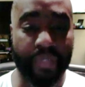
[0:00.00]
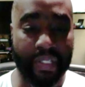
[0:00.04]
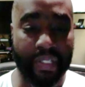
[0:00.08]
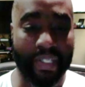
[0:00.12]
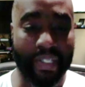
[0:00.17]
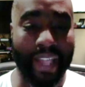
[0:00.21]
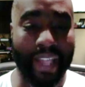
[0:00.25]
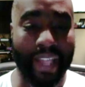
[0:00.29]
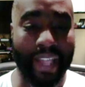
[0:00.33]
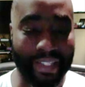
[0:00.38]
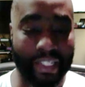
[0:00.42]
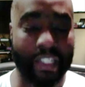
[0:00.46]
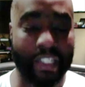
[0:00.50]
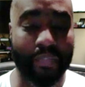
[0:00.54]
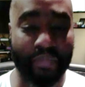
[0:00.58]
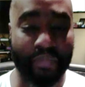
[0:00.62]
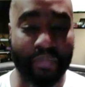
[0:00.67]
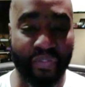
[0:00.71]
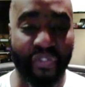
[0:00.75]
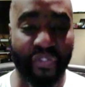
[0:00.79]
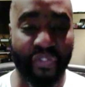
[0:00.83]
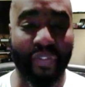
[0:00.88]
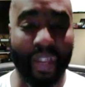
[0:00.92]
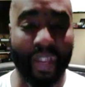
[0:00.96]
That's his
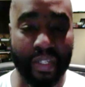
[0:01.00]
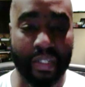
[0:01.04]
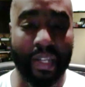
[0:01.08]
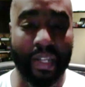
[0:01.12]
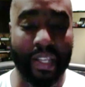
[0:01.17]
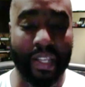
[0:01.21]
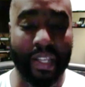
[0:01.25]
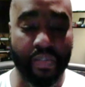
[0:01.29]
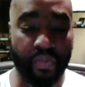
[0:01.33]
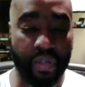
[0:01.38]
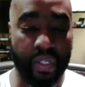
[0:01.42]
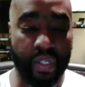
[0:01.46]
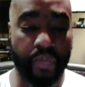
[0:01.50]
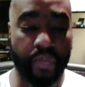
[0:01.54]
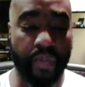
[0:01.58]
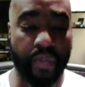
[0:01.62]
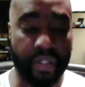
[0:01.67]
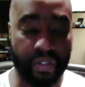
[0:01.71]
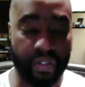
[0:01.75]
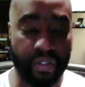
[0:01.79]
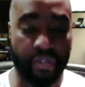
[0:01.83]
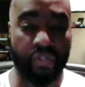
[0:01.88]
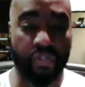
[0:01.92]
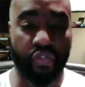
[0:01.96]
profession. That's what he went
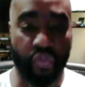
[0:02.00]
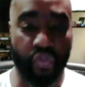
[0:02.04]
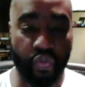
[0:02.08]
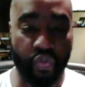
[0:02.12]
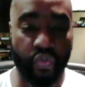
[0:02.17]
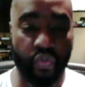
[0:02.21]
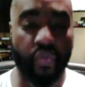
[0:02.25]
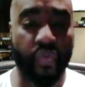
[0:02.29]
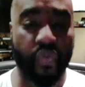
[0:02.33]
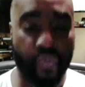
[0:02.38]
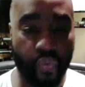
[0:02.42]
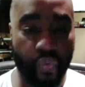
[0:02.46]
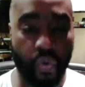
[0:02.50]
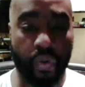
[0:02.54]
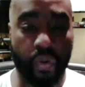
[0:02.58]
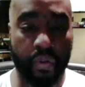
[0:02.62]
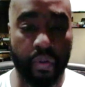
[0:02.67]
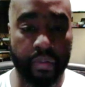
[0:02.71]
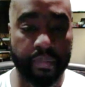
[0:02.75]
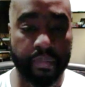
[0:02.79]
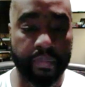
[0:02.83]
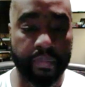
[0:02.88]
to school for.